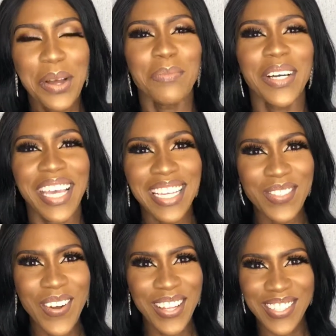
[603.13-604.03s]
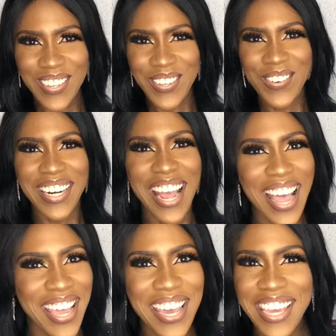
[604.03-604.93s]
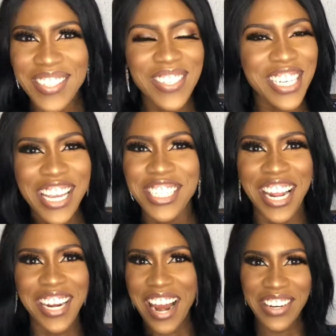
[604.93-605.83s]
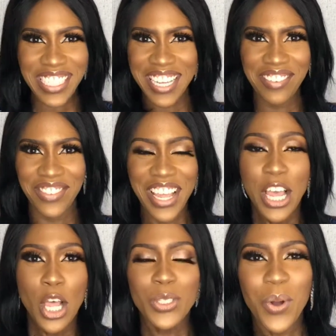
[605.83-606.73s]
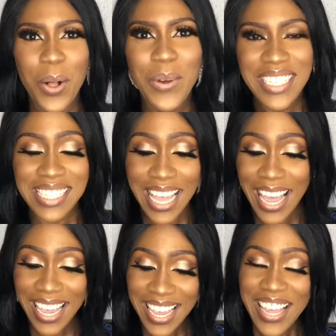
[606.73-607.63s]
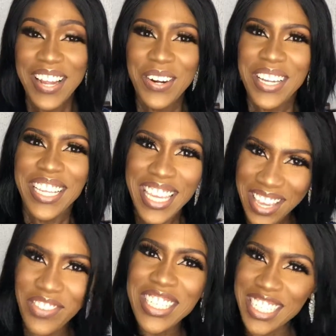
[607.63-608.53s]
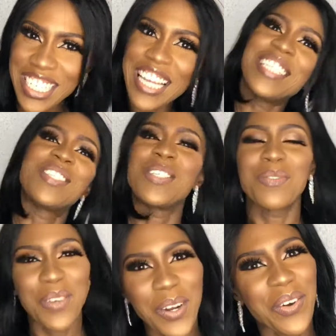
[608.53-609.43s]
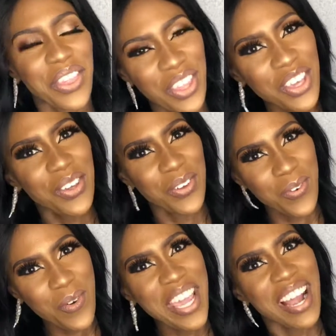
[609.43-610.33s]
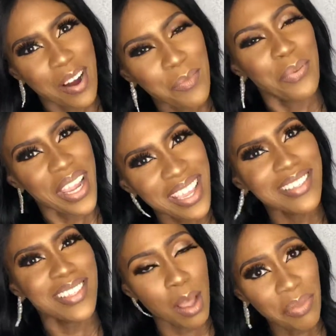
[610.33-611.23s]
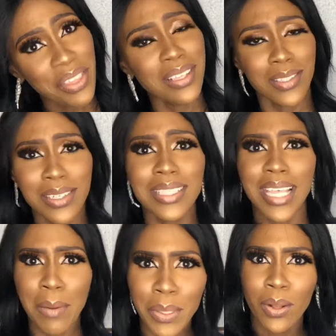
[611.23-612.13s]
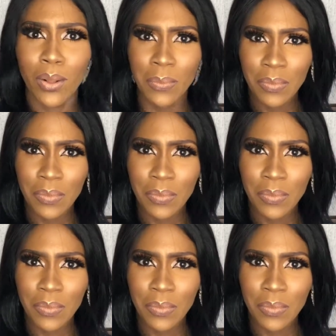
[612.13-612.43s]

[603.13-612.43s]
But guess what? You and I are here to change that narrative. To always say, give us a chance to speak with you. We are bringing something to the table.